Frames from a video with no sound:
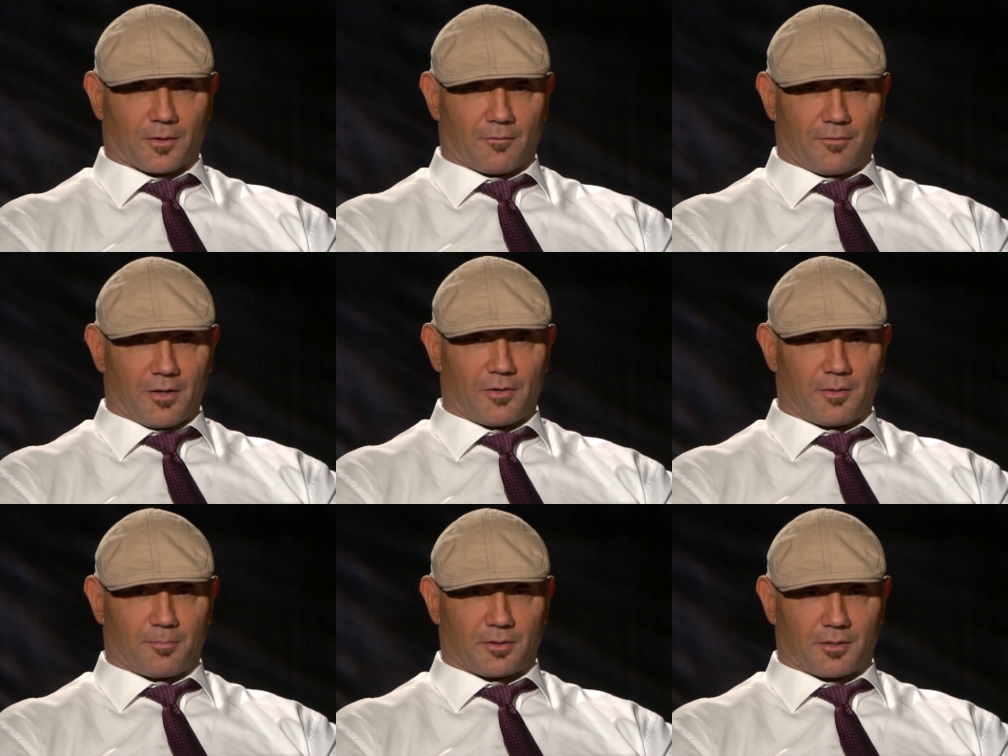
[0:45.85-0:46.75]
very
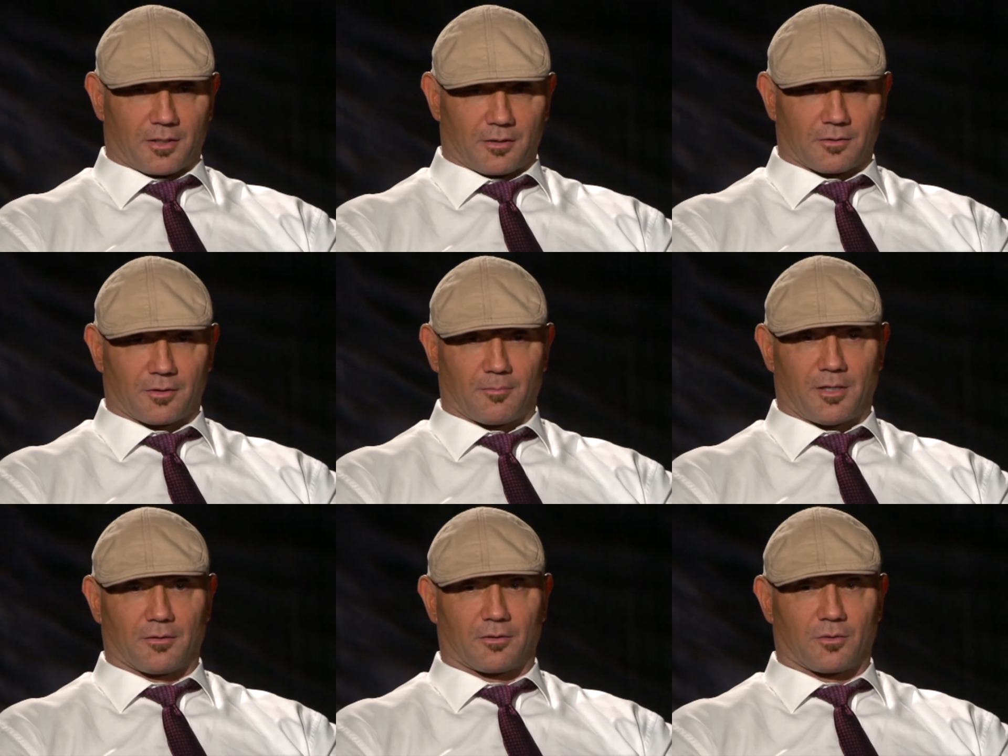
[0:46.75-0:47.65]
particular
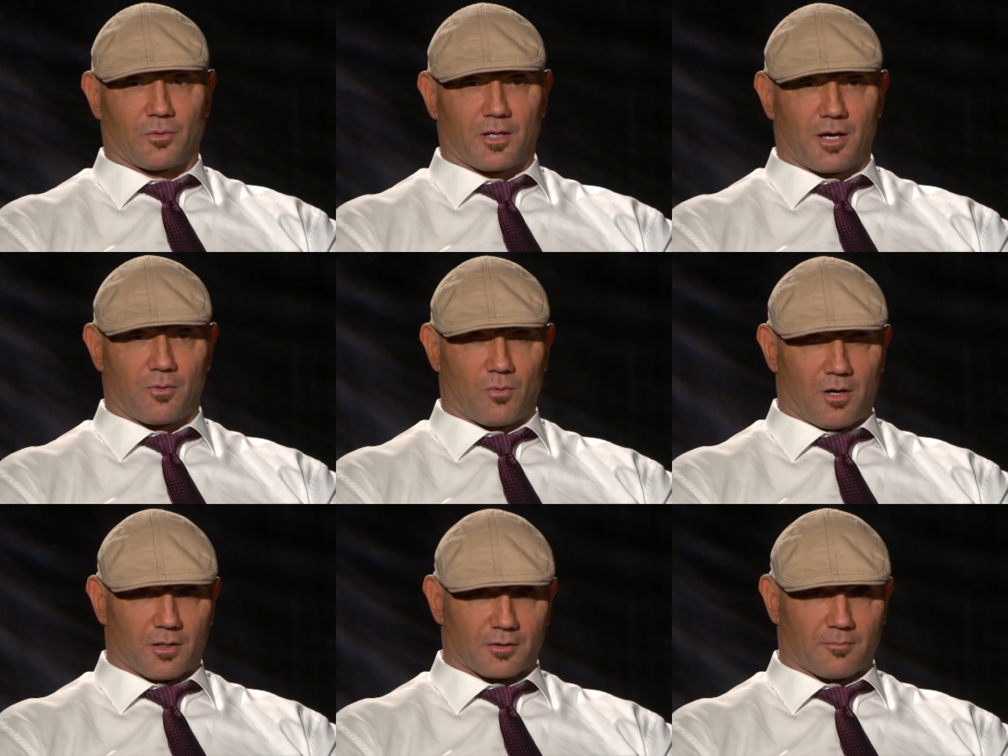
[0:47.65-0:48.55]
about the way I
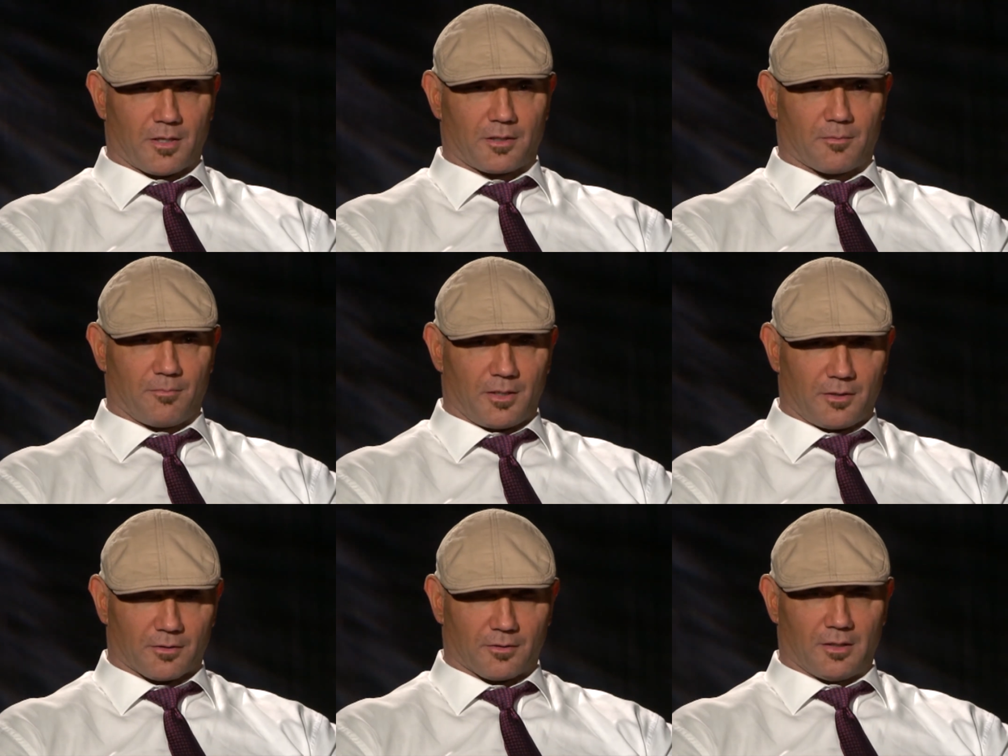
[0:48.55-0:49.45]
walked and my
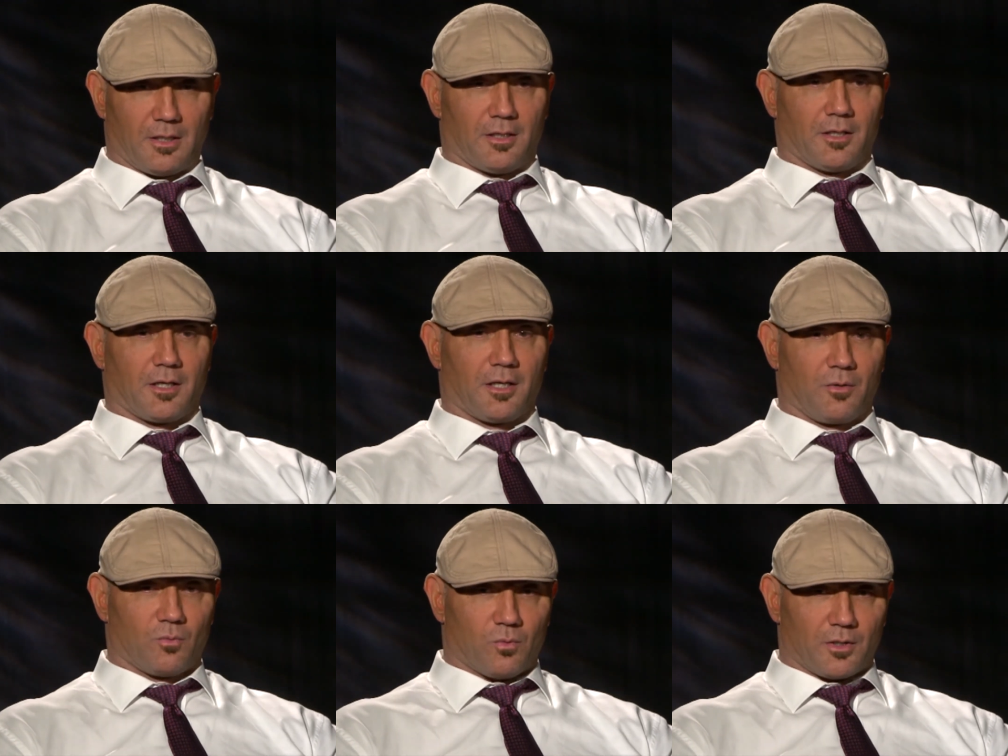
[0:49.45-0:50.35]
demeanor. He
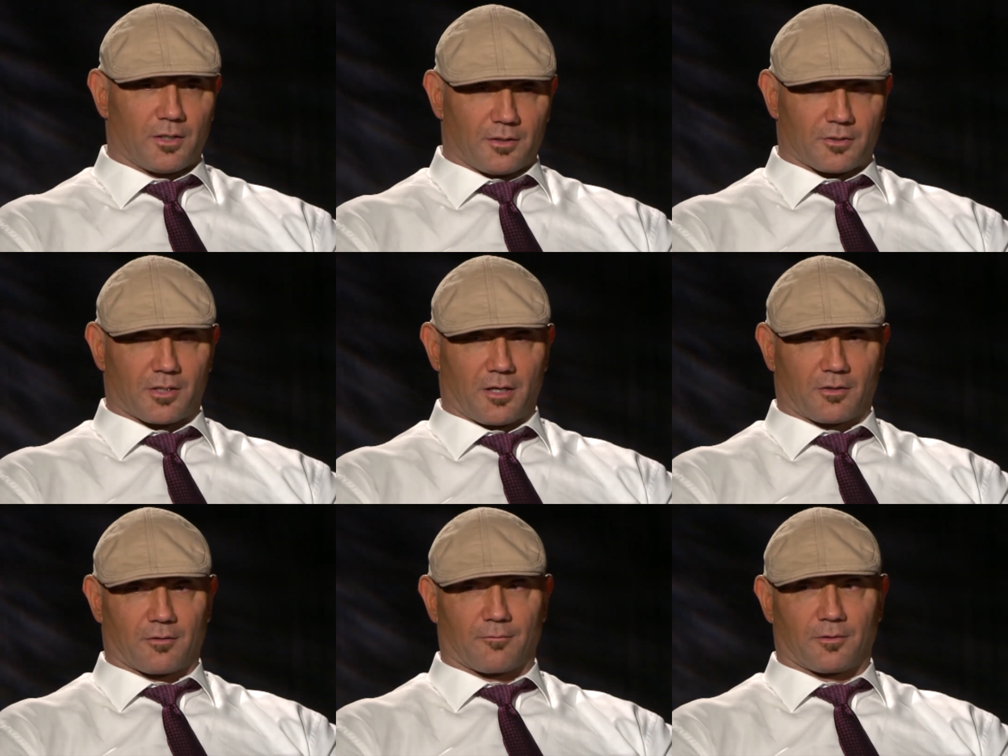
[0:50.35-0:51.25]
wanted this
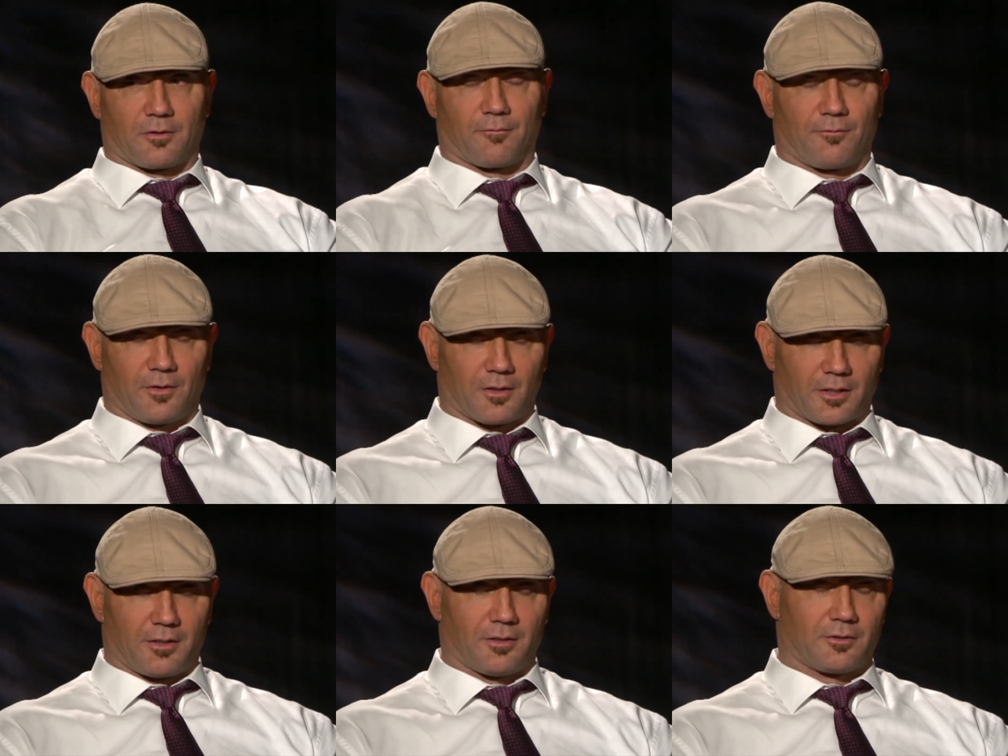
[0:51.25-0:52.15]
character to feel
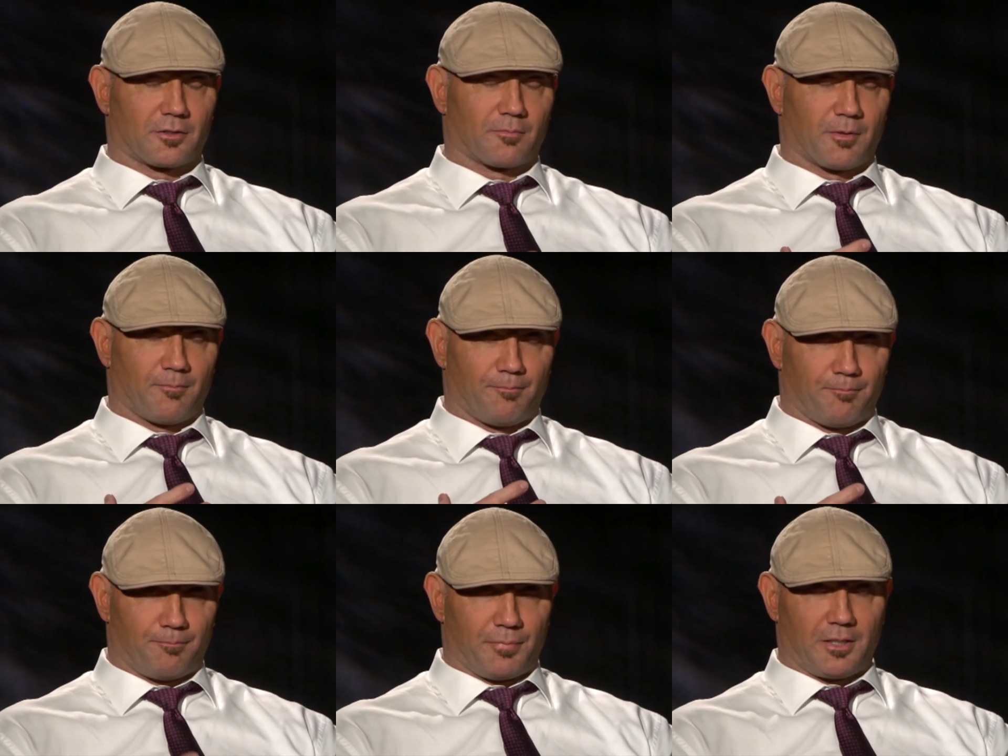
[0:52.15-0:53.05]
like he had just been
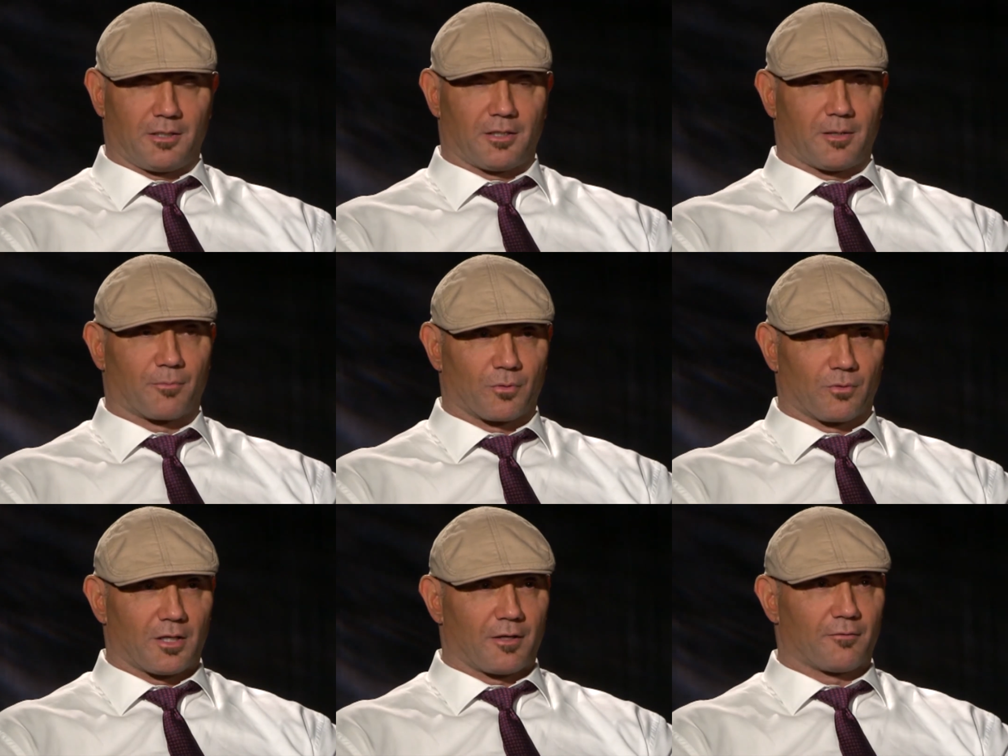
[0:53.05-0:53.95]
beaten up through
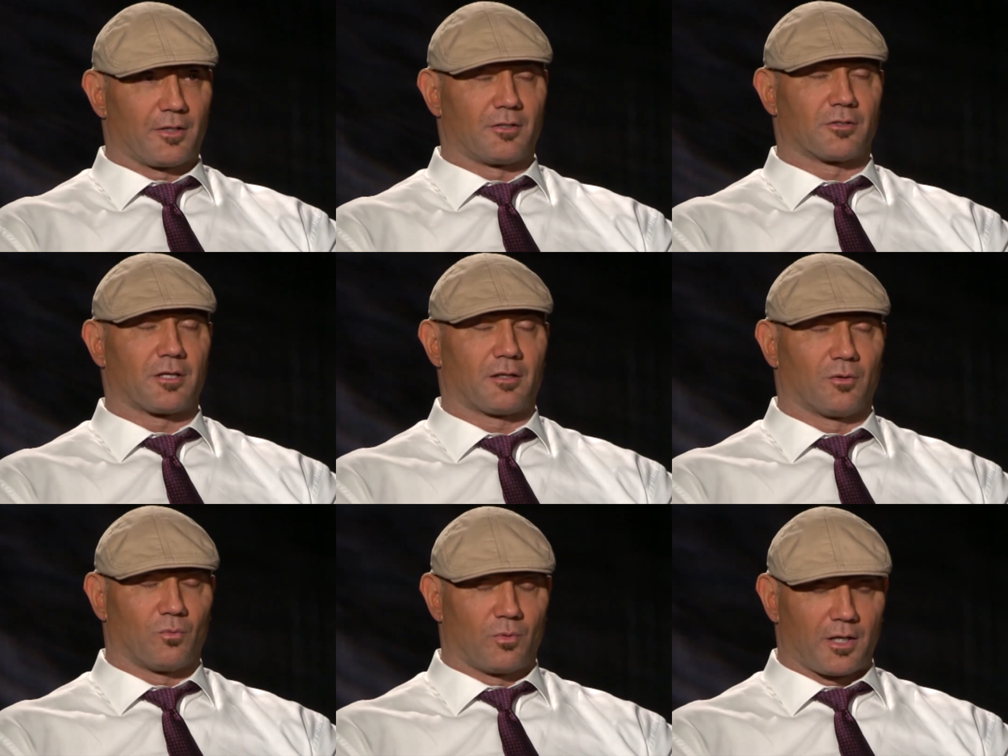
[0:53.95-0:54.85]
life and he just had the
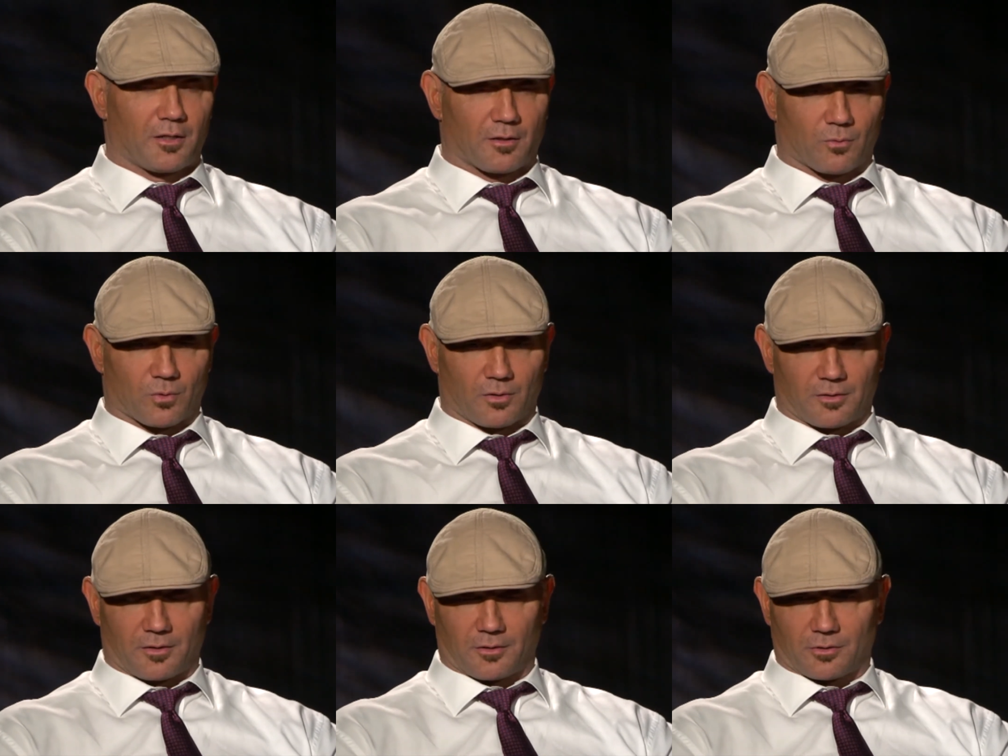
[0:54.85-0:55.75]
weight of the world on his